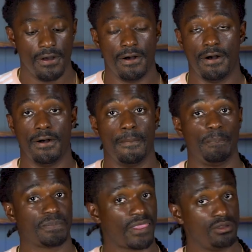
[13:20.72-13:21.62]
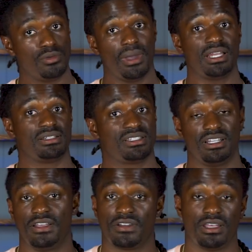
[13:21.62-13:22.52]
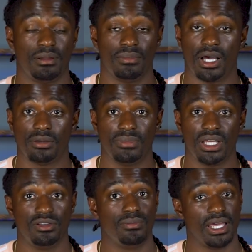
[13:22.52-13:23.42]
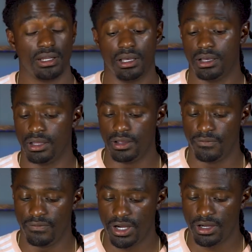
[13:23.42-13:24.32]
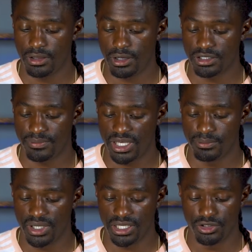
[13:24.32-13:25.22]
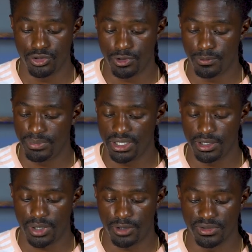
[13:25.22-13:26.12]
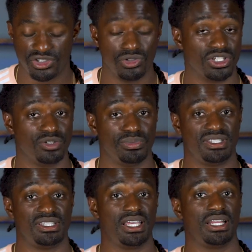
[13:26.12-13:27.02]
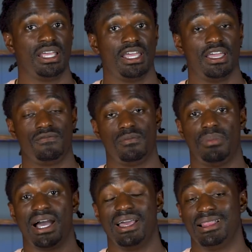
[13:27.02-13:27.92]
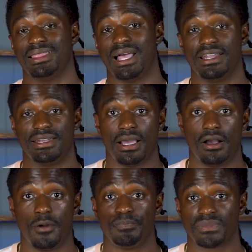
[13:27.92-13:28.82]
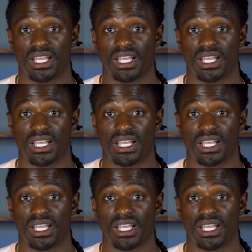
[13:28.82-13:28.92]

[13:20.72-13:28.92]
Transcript: um you made a significant amount of money. You made a, a, a very large amount of money. You will be up almost two hundred percent if you buy a lot now,